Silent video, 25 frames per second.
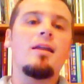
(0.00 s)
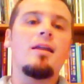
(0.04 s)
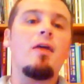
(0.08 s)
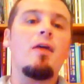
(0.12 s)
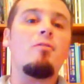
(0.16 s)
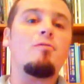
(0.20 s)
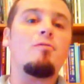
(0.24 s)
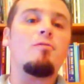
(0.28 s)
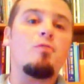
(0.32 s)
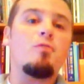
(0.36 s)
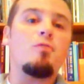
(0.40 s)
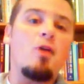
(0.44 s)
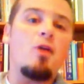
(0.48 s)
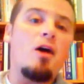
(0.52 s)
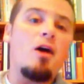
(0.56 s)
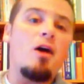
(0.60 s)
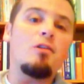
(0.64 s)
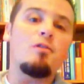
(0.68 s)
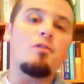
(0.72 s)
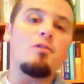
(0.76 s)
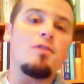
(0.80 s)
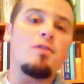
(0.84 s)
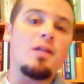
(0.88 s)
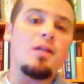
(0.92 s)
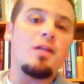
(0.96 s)
Now, for
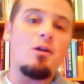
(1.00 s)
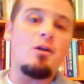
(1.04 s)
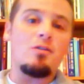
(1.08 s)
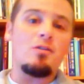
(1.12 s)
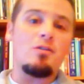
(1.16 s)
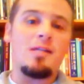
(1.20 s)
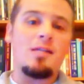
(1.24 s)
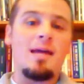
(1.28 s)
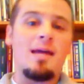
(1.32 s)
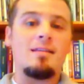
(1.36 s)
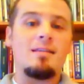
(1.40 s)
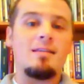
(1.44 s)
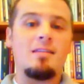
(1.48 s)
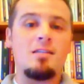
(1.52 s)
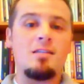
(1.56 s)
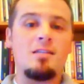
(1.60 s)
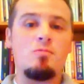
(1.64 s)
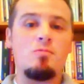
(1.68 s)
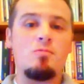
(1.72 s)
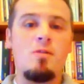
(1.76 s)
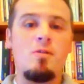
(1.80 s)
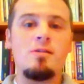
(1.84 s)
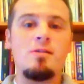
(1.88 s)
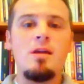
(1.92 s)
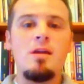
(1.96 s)
other videos like
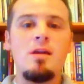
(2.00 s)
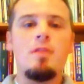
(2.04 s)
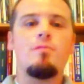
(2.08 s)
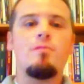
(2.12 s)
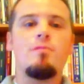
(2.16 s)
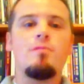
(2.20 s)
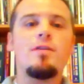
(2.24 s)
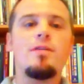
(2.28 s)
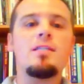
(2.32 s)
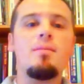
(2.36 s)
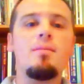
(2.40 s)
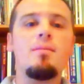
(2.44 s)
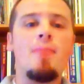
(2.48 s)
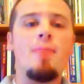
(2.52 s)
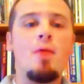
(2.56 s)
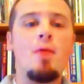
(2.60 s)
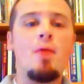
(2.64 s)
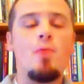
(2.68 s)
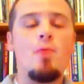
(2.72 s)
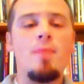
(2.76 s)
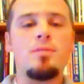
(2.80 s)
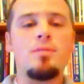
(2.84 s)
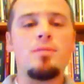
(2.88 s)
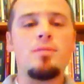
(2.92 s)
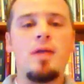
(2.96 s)
this one, visit my
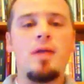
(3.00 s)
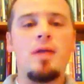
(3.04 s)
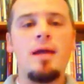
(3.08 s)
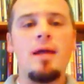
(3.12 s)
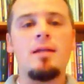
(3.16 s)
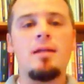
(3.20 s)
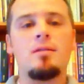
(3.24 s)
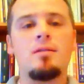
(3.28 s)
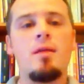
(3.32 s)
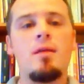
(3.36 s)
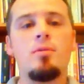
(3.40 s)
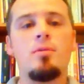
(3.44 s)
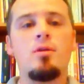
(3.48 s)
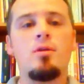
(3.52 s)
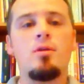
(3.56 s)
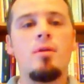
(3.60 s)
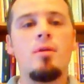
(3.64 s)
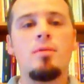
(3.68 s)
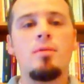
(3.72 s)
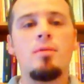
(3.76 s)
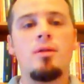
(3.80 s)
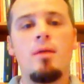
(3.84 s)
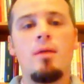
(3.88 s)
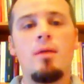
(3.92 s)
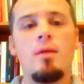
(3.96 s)
website at
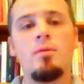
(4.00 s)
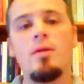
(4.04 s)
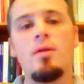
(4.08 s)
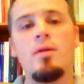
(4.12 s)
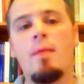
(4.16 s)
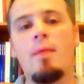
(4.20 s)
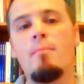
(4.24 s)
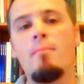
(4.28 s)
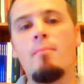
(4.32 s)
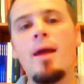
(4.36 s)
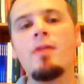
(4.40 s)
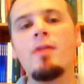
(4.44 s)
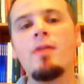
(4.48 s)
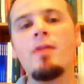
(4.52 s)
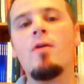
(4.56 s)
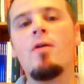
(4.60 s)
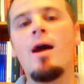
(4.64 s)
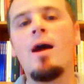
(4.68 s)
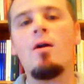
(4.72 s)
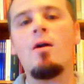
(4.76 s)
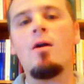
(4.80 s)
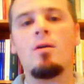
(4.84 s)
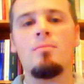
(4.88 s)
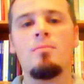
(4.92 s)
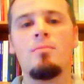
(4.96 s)

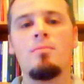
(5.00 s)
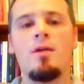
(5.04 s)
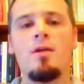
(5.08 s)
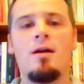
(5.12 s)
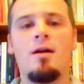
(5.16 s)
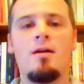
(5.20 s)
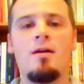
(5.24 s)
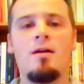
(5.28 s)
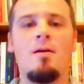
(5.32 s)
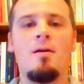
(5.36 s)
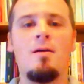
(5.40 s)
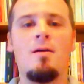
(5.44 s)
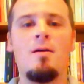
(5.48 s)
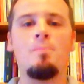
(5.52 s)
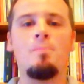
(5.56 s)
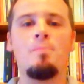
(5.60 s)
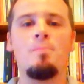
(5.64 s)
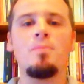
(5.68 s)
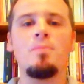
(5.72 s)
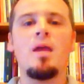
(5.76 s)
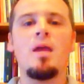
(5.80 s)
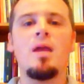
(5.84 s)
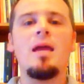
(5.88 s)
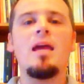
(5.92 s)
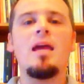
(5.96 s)
www.michaelhalcomb.com.
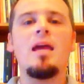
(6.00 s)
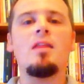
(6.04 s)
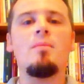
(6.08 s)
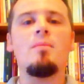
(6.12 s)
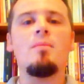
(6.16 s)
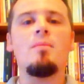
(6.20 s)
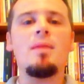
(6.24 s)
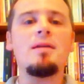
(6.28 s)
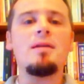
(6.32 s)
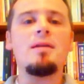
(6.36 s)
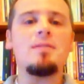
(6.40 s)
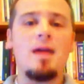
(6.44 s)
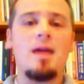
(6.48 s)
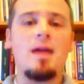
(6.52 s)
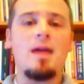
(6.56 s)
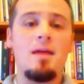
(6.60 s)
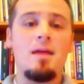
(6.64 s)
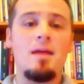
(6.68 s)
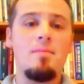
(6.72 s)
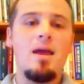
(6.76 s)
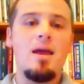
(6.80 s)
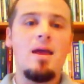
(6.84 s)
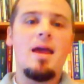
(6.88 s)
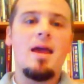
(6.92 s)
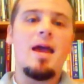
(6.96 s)
In the
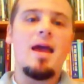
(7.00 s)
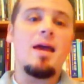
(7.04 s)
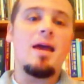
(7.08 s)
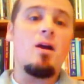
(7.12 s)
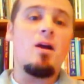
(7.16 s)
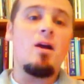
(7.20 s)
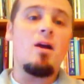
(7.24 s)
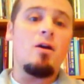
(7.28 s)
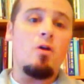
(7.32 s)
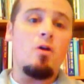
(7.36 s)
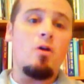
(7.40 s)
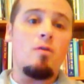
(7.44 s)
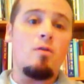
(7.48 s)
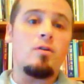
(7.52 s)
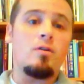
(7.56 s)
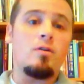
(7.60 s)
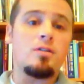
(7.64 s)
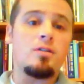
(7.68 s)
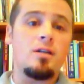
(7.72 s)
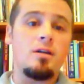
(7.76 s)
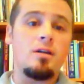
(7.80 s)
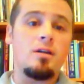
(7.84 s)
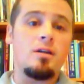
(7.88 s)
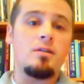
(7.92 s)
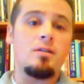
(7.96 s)
meantime, head on over
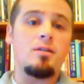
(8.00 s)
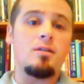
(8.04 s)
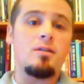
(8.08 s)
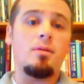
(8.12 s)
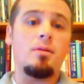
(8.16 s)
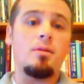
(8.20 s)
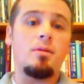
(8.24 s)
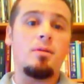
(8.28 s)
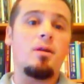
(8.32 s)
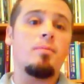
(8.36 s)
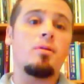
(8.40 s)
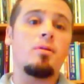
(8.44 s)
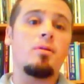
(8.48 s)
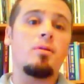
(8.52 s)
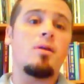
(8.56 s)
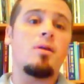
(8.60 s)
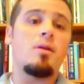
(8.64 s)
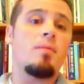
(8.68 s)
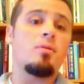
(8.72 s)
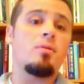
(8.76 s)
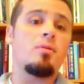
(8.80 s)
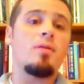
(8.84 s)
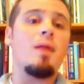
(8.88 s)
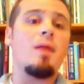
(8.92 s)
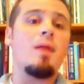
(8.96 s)
to
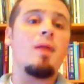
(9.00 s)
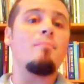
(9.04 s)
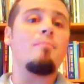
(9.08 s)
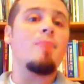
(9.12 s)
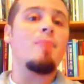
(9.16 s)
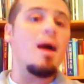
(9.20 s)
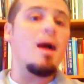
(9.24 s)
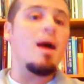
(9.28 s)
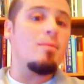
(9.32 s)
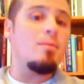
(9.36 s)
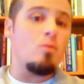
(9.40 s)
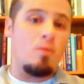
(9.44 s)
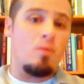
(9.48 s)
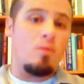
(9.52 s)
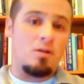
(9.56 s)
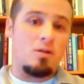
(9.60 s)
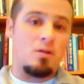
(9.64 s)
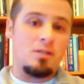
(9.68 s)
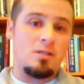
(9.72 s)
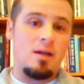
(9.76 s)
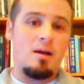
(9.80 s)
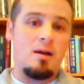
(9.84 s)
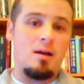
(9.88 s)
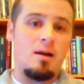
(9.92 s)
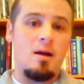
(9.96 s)

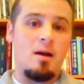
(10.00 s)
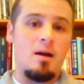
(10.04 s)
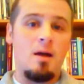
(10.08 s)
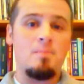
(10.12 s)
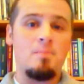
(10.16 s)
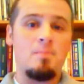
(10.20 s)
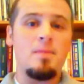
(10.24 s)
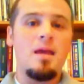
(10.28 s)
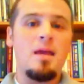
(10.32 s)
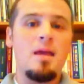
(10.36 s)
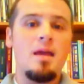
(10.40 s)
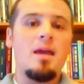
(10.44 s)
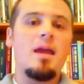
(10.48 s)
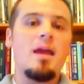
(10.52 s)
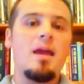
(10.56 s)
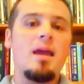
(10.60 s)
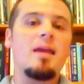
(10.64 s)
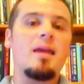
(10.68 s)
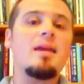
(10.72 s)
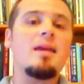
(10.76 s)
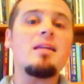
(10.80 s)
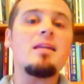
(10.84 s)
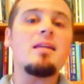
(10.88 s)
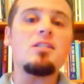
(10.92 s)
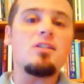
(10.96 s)
www.bibleworks.com
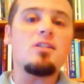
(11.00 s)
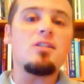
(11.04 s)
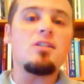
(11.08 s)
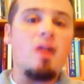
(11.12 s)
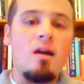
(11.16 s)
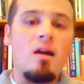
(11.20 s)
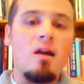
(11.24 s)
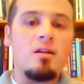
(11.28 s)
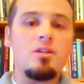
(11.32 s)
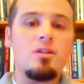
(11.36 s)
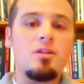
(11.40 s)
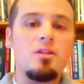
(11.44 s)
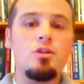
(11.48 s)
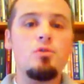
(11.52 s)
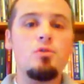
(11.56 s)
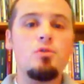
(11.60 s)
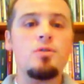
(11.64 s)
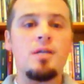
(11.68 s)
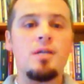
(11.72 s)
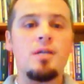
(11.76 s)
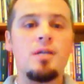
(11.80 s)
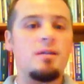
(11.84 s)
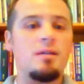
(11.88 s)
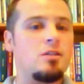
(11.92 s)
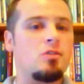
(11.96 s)
and get started
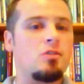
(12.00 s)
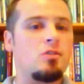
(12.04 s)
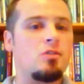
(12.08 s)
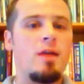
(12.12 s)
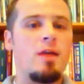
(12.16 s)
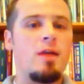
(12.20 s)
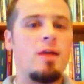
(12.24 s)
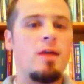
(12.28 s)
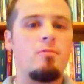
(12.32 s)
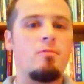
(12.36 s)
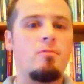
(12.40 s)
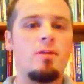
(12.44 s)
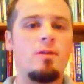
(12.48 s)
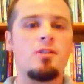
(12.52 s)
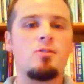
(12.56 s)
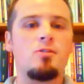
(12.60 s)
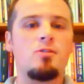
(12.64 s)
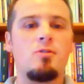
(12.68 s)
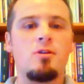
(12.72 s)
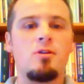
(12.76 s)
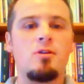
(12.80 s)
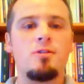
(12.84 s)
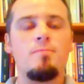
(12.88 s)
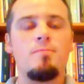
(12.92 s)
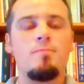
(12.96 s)
using this great
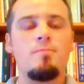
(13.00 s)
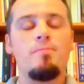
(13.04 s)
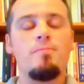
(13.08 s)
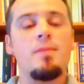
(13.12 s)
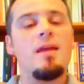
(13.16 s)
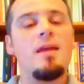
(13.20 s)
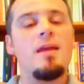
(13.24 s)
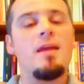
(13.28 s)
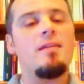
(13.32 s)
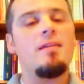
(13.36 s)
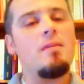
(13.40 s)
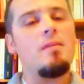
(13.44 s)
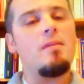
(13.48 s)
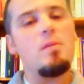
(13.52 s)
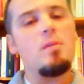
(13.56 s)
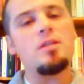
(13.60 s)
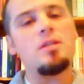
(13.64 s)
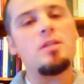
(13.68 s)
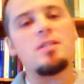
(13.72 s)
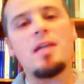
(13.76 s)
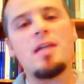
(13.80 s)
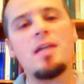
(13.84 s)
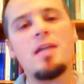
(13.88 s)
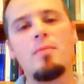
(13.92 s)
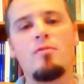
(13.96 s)
resource. And let me
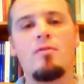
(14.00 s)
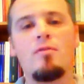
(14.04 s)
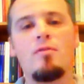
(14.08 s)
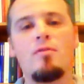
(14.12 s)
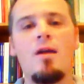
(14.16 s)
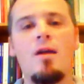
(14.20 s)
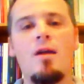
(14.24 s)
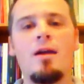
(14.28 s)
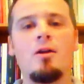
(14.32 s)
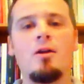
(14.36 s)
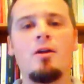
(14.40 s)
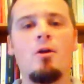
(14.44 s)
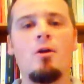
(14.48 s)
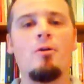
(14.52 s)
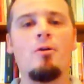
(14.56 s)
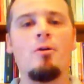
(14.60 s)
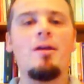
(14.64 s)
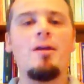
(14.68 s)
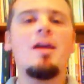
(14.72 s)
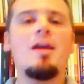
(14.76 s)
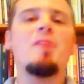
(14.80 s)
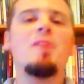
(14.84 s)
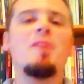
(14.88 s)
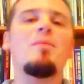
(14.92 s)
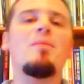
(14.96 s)
just say before I go,
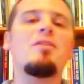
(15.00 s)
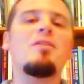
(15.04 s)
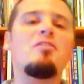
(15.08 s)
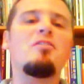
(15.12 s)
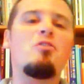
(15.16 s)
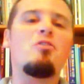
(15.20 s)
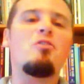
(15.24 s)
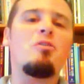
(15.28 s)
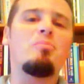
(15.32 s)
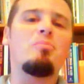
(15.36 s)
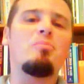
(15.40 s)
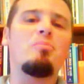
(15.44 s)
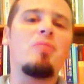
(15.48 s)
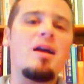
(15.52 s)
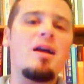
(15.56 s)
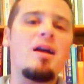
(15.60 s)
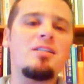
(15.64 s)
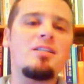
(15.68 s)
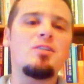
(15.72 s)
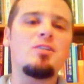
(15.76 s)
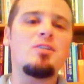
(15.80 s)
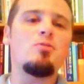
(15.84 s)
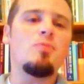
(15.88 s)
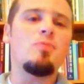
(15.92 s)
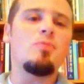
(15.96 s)
may the Lord
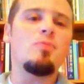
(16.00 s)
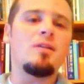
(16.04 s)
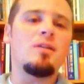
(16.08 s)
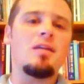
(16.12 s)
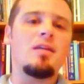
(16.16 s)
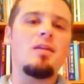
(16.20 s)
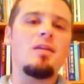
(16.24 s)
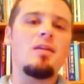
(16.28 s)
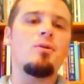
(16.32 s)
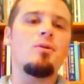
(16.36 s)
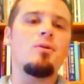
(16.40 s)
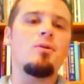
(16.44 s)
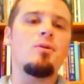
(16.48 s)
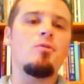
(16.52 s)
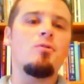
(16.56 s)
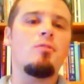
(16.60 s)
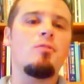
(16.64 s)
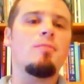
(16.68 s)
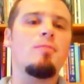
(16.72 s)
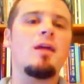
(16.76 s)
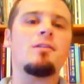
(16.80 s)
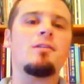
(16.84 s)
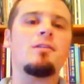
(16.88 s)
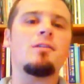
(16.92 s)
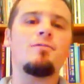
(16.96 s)
bless you and keep you,
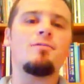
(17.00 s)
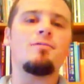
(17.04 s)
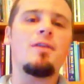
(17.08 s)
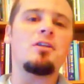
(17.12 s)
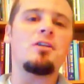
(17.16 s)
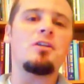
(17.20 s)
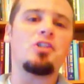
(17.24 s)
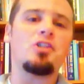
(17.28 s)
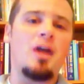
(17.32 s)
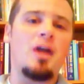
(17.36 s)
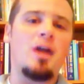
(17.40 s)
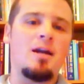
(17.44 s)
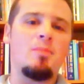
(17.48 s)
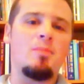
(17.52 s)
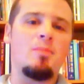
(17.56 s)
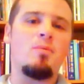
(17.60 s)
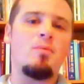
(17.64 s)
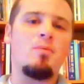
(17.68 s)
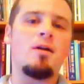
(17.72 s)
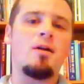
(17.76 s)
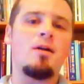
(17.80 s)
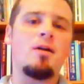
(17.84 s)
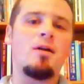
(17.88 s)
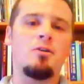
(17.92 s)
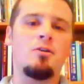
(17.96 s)
and may His face shine
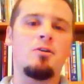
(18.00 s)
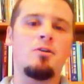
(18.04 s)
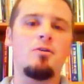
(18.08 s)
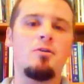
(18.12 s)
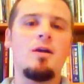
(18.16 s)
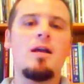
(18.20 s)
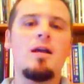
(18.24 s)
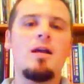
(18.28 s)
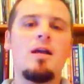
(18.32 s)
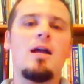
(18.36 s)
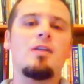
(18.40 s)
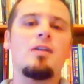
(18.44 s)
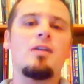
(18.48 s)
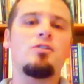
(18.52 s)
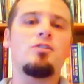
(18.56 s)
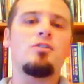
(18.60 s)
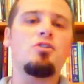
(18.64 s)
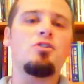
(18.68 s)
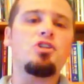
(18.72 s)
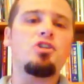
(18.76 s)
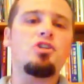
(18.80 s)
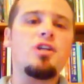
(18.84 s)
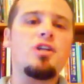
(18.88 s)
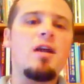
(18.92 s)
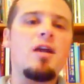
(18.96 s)
upon you as
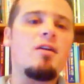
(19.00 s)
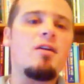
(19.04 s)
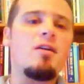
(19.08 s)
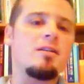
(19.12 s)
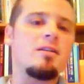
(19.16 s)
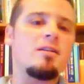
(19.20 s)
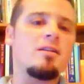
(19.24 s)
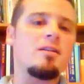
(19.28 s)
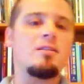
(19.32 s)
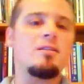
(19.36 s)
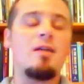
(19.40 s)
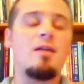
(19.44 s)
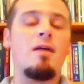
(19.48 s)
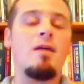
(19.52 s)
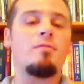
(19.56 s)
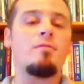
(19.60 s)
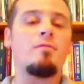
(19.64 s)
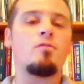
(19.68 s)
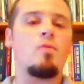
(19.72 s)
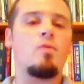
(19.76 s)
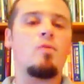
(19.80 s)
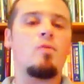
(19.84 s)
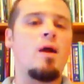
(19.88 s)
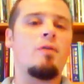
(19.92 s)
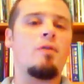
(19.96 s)
you share His love
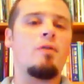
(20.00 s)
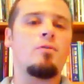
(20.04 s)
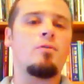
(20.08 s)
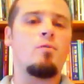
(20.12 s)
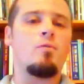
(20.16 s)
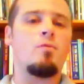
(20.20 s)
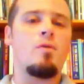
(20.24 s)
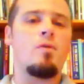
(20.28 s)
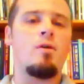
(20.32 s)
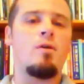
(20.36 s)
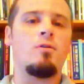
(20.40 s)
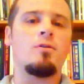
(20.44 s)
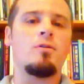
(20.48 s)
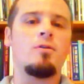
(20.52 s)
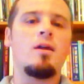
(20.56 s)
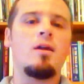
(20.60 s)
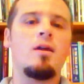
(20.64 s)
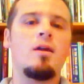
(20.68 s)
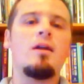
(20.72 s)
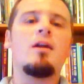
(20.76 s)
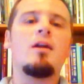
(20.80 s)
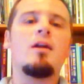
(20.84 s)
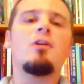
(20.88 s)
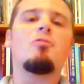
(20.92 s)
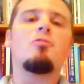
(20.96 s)
throughout the world.
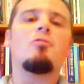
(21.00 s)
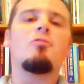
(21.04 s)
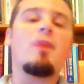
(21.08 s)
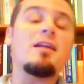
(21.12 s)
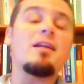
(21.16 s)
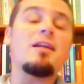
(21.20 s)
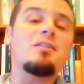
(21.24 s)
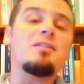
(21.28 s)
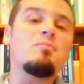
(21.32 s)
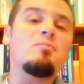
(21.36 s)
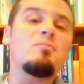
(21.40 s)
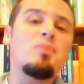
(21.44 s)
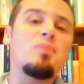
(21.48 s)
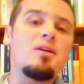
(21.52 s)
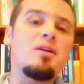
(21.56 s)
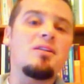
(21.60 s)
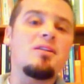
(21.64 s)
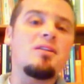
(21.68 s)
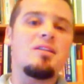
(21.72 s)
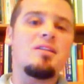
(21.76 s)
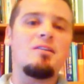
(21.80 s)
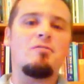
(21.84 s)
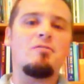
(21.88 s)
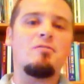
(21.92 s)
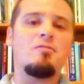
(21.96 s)
Grace and
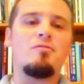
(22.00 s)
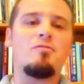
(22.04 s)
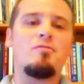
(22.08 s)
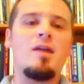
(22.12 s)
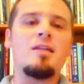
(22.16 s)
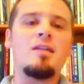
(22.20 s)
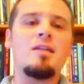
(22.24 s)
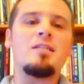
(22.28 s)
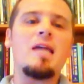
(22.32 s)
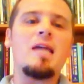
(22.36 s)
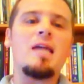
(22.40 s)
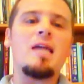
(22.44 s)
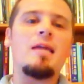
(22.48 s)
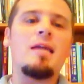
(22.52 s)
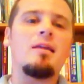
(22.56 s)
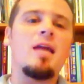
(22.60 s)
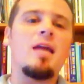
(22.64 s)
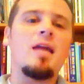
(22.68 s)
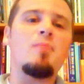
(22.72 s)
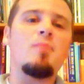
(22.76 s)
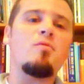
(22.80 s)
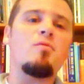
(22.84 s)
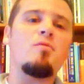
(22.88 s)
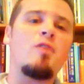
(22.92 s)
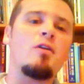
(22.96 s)
peace to you, friends, in the
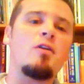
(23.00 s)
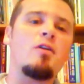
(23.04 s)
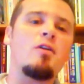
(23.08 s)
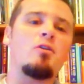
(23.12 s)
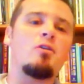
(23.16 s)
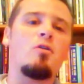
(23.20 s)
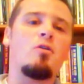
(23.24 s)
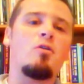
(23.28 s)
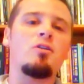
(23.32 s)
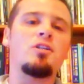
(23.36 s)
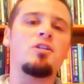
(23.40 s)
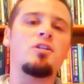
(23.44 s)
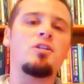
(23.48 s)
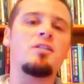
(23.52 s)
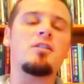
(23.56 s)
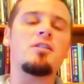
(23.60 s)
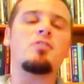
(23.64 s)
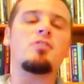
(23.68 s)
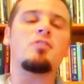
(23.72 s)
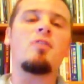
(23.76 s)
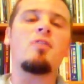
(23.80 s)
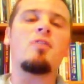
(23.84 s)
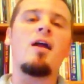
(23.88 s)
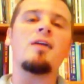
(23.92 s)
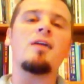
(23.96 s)
name of our Lord
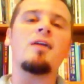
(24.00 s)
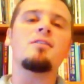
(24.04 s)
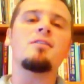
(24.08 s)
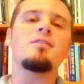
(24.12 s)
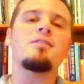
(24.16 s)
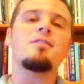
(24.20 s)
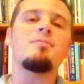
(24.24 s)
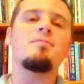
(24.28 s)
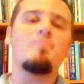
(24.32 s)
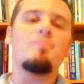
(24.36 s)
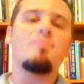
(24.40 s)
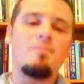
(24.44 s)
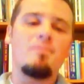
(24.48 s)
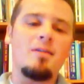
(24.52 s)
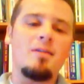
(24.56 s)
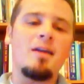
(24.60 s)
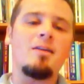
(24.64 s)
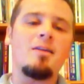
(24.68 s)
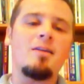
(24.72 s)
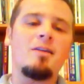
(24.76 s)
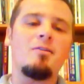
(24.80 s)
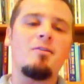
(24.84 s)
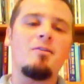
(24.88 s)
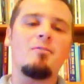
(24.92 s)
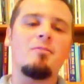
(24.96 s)
Jesus Christ.
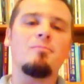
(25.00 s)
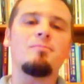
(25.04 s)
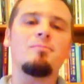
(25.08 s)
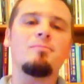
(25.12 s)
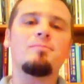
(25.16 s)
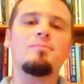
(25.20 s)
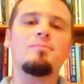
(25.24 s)
Thank you.